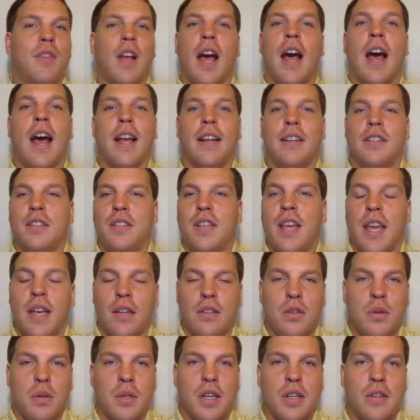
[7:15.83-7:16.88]
I just
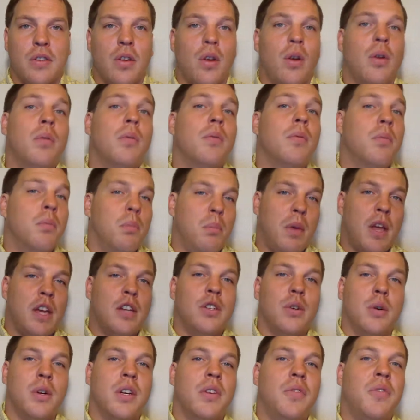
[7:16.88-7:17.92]
can't do this.
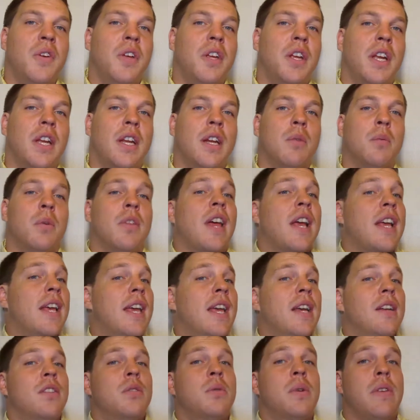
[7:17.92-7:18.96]
Make sure you're filling it in with, I
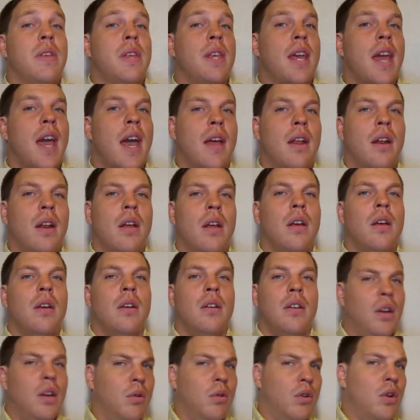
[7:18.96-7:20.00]
can't do it yet.
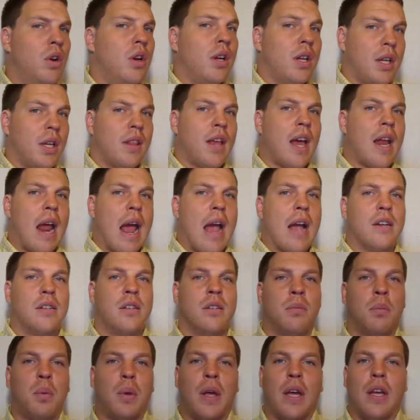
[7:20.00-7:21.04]
Creating that
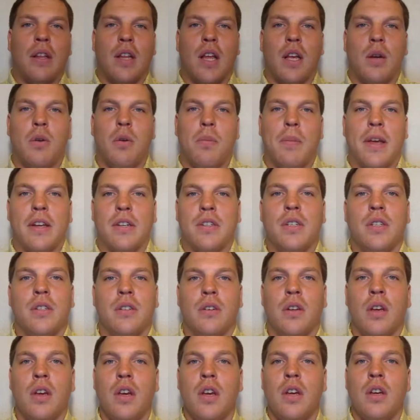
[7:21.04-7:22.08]
action plan like we
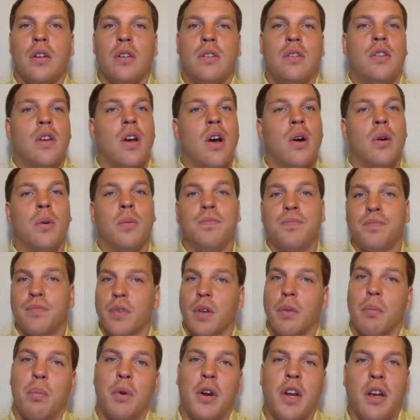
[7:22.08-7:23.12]
mentioned. So
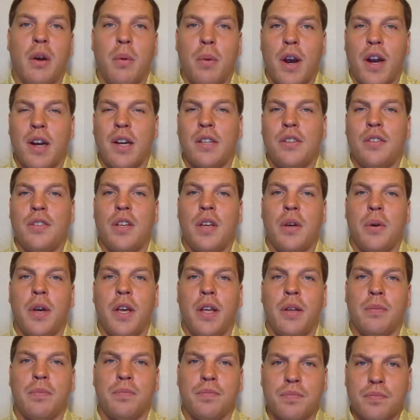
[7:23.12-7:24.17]
bring awareness to
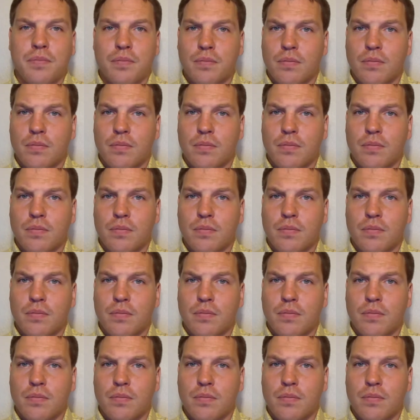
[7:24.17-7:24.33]
it.